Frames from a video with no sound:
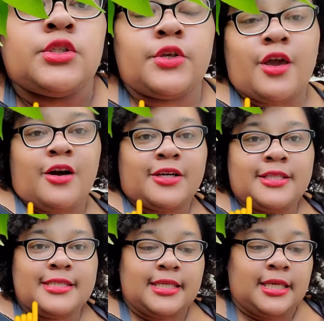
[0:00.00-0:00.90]
y'all can
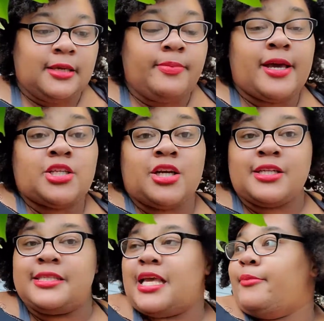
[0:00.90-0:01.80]
see. But as y'all can
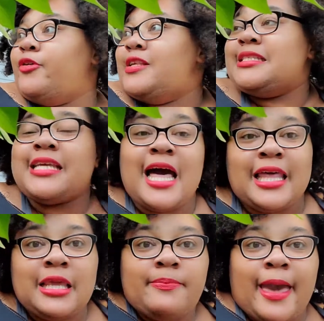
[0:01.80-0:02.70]
see, I'm on this
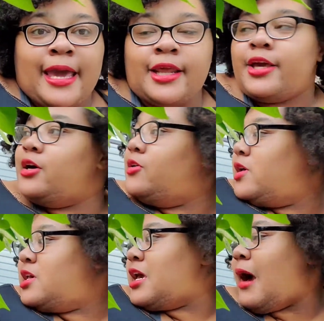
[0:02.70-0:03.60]
tiny patio.
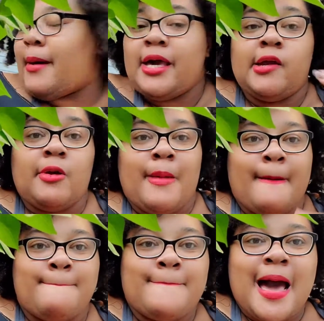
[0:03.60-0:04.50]
I'm out here with my
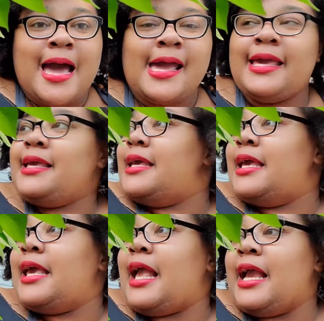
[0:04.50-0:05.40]
bike
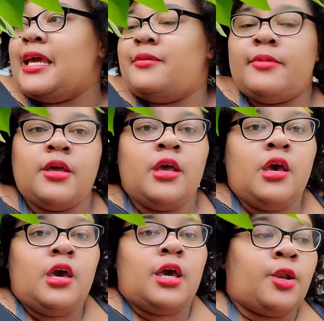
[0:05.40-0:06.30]
and
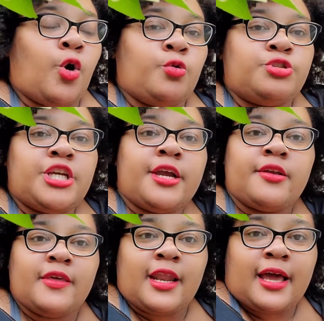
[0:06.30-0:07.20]
an old chair
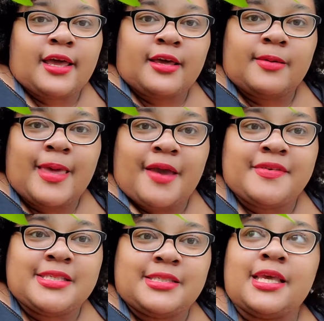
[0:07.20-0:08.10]
that I
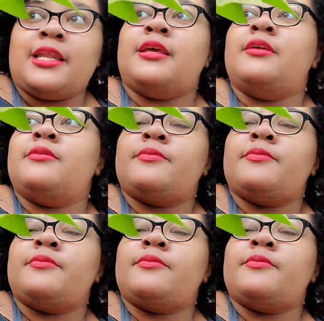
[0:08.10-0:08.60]
haven't sat in